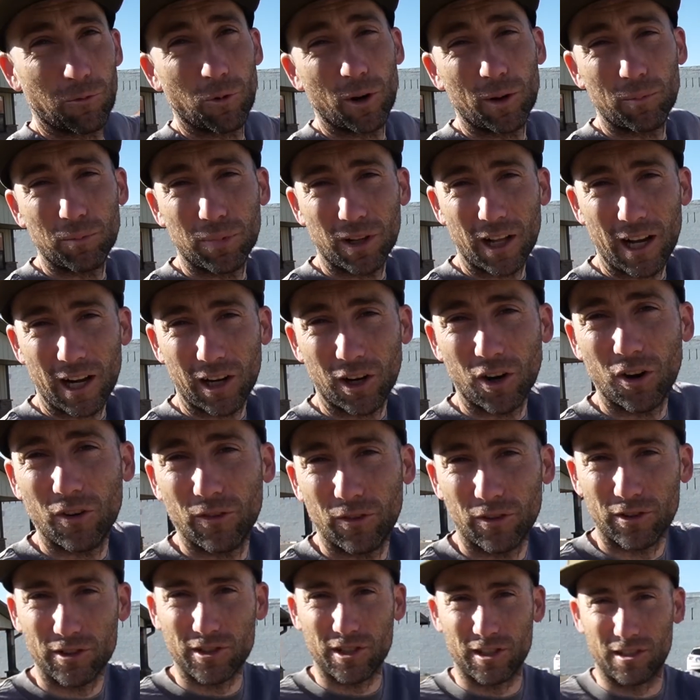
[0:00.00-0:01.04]
1 block
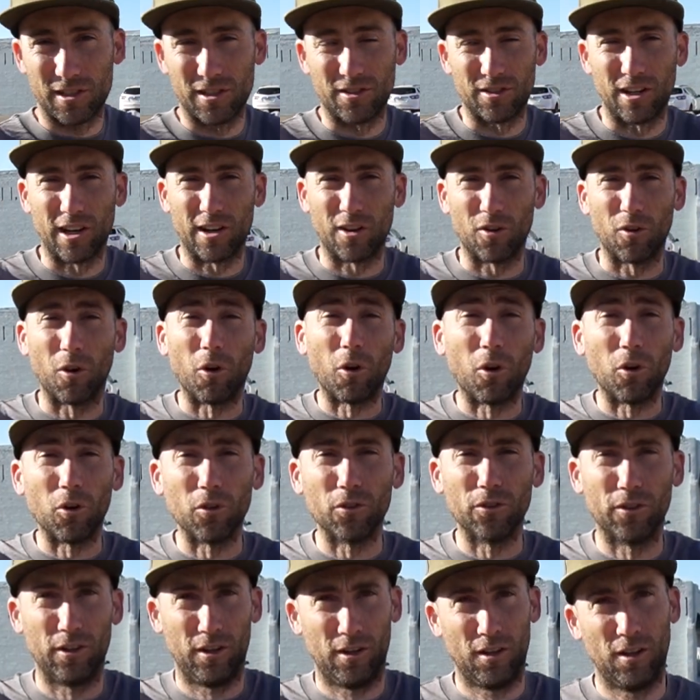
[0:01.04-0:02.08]
over just to try to hold
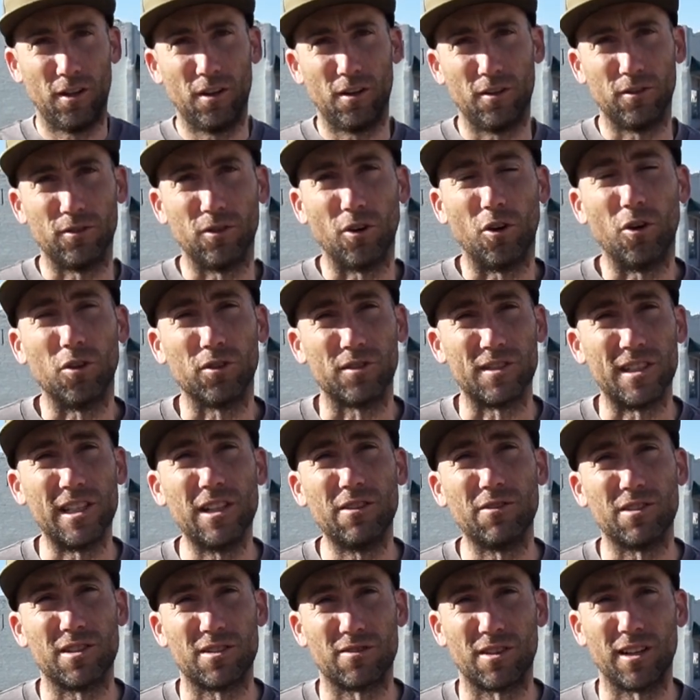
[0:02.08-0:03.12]
the whole
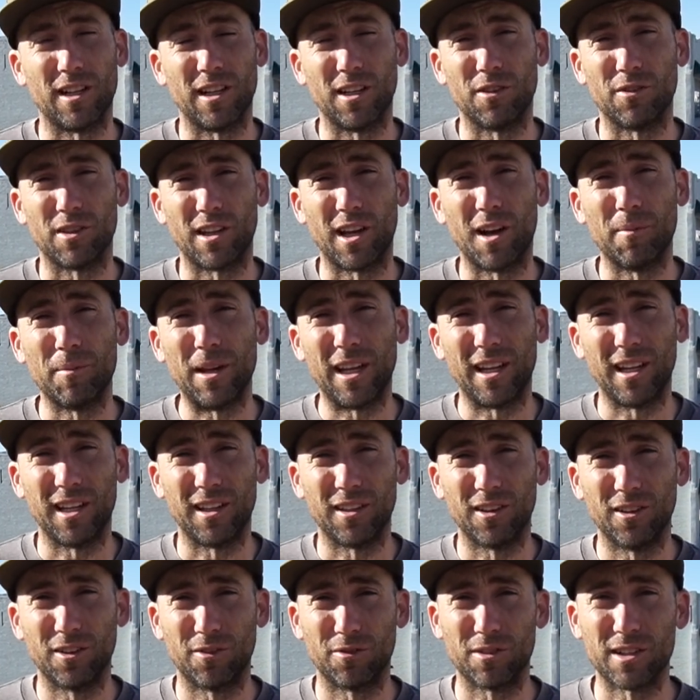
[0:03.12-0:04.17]
sequence right here without making it
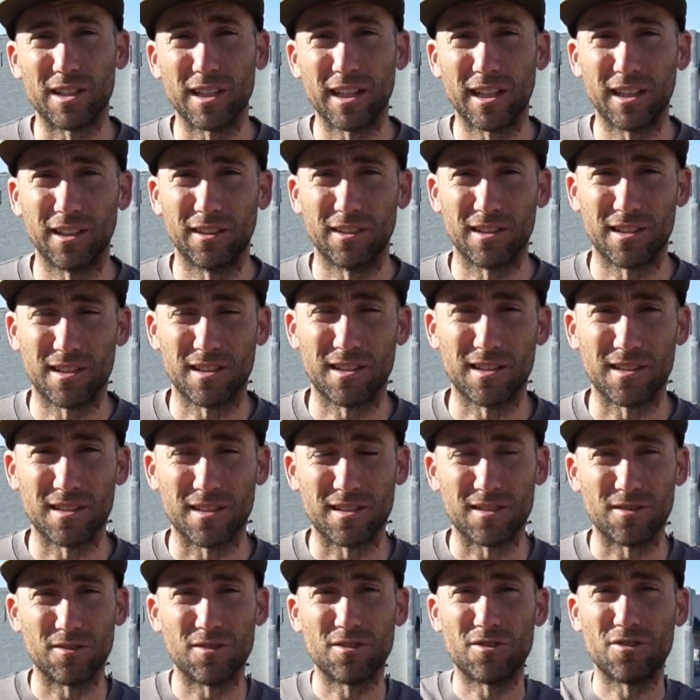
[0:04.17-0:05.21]
look ridiculous, because
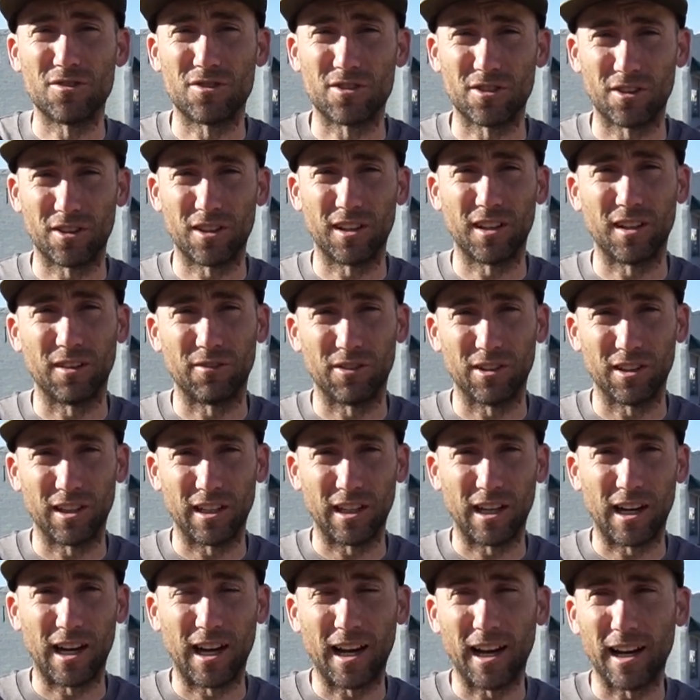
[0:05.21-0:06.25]
as soon as you start getting really
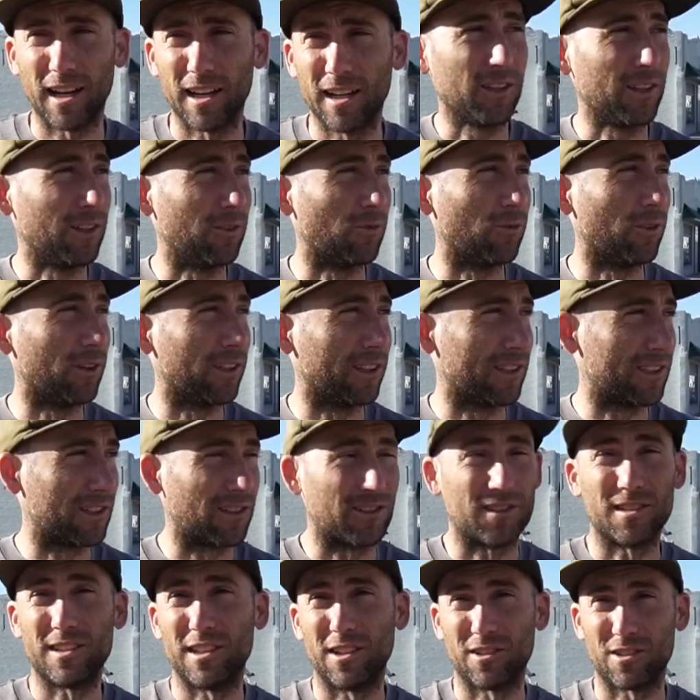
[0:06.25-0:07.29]
high, you really
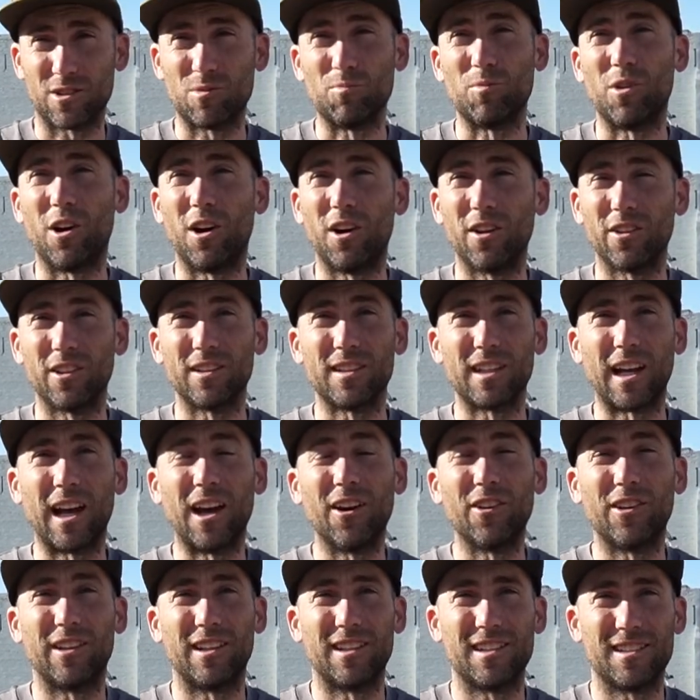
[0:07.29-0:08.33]
start to see how small the
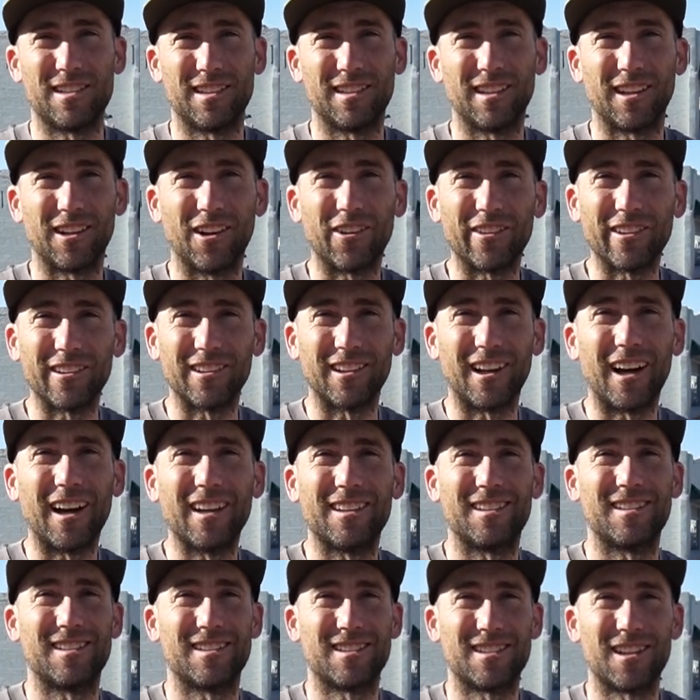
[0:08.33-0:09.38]
town is and like all the
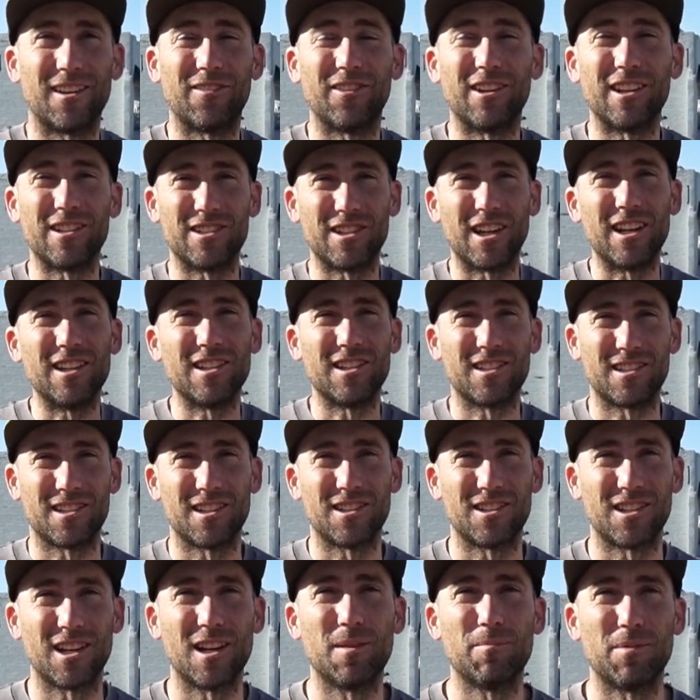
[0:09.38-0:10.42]
lots and stuff, and it changes
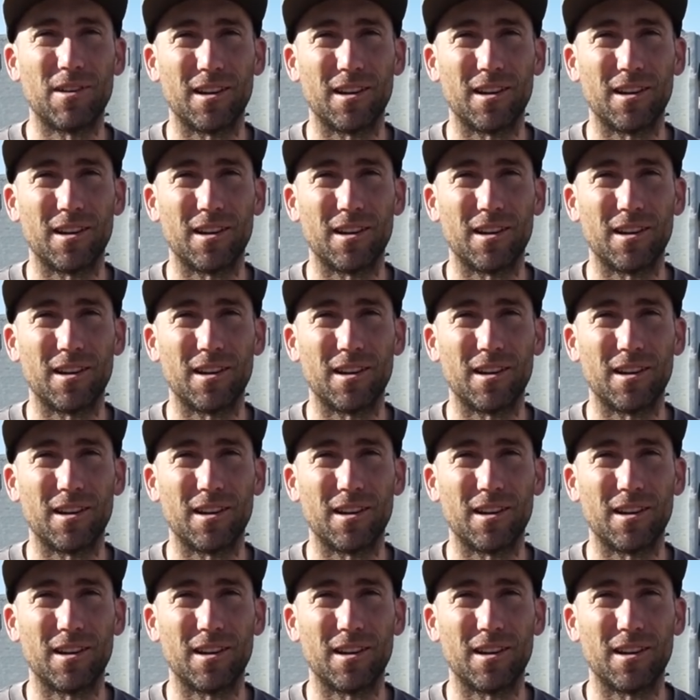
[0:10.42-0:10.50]
the shape of